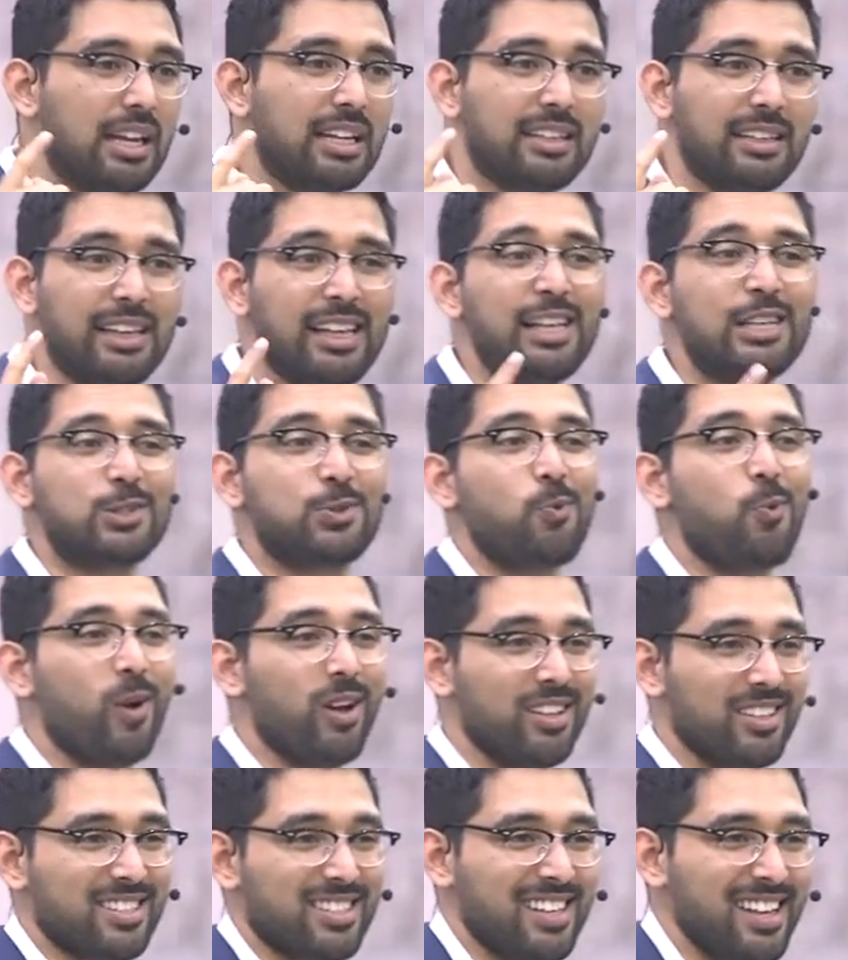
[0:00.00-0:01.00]
At least
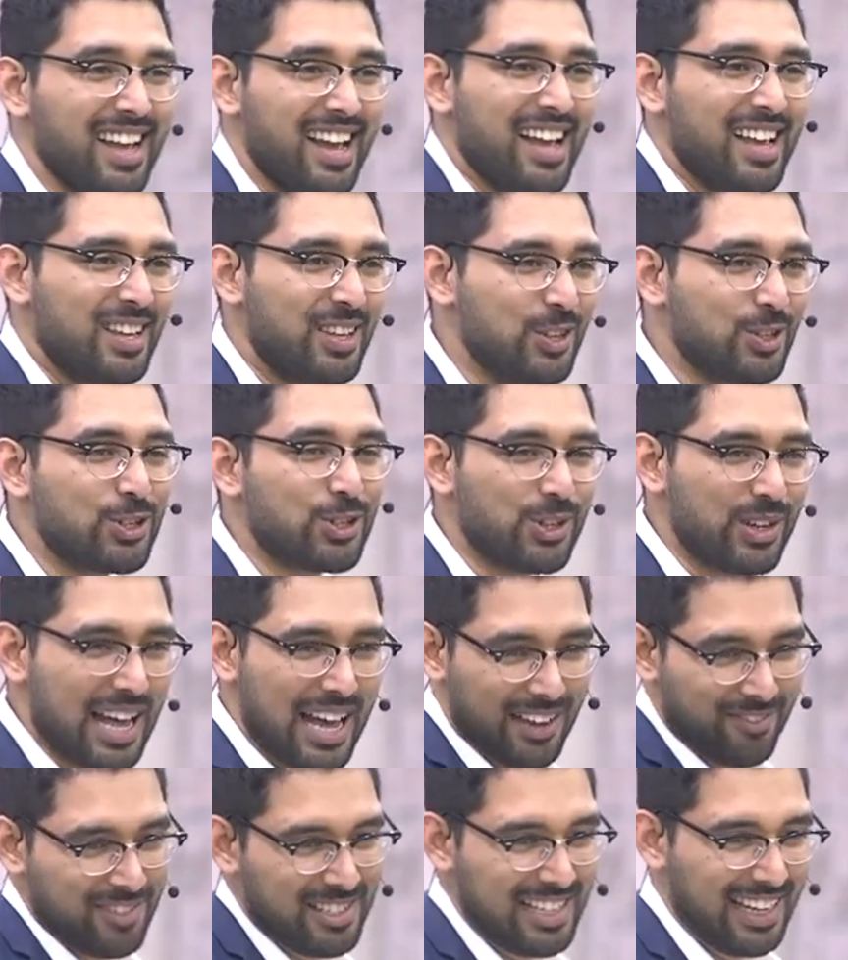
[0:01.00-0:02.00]
once you should
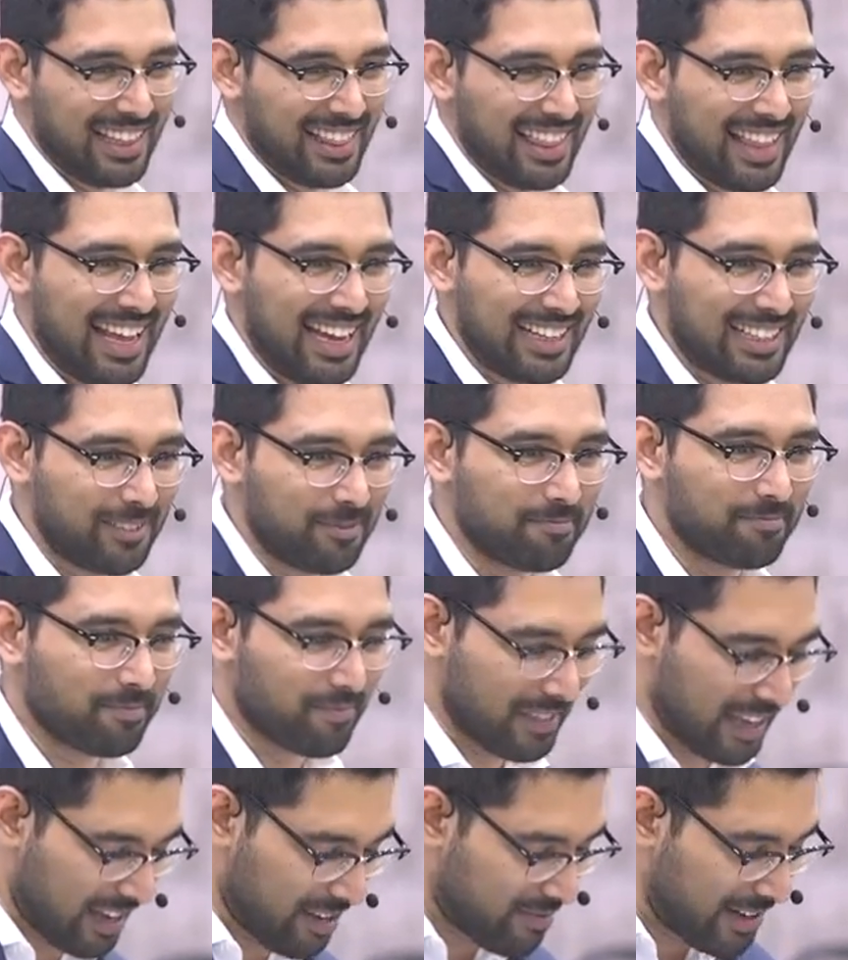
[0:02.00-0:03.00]
have done that.
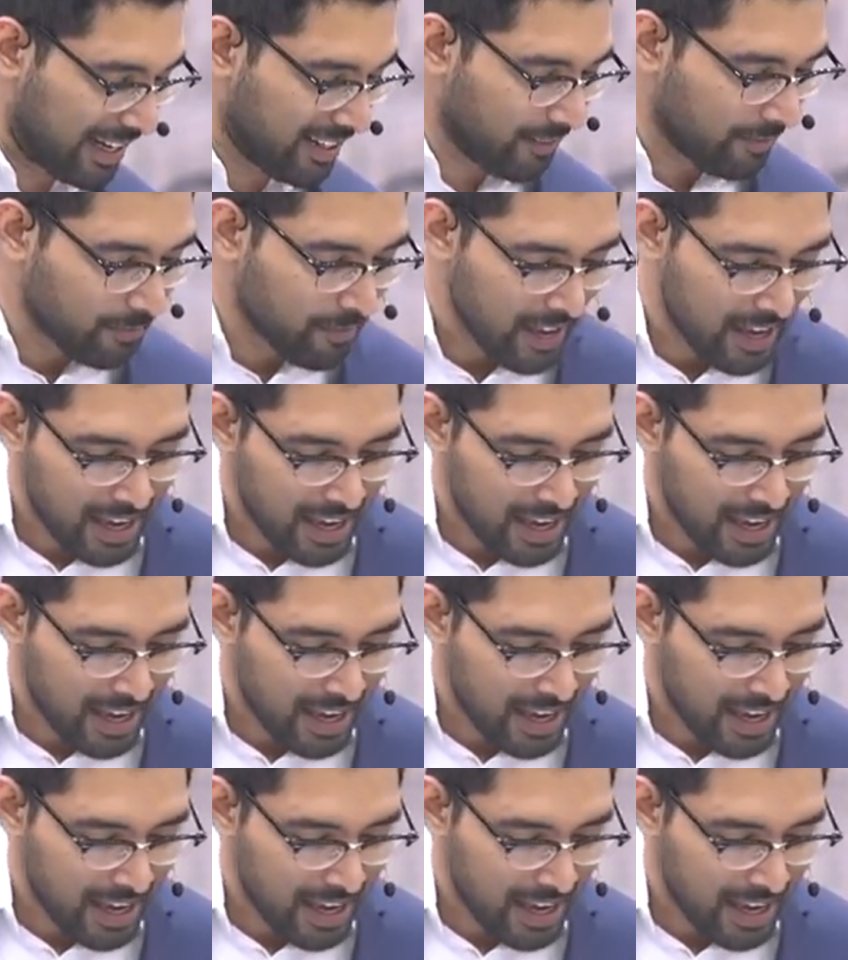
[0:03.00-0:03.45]
Amen?